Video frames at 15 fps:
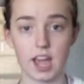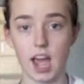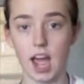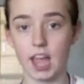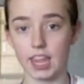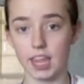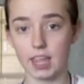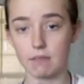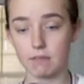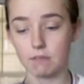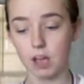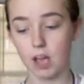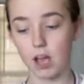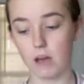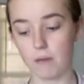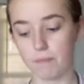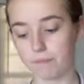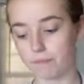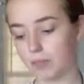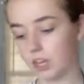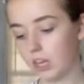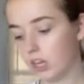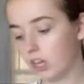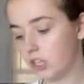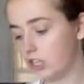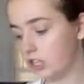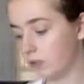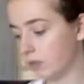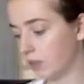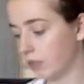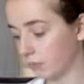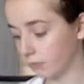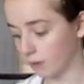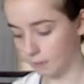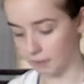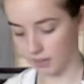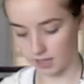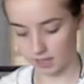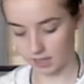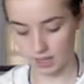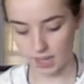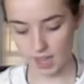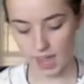I am doing the ribbing,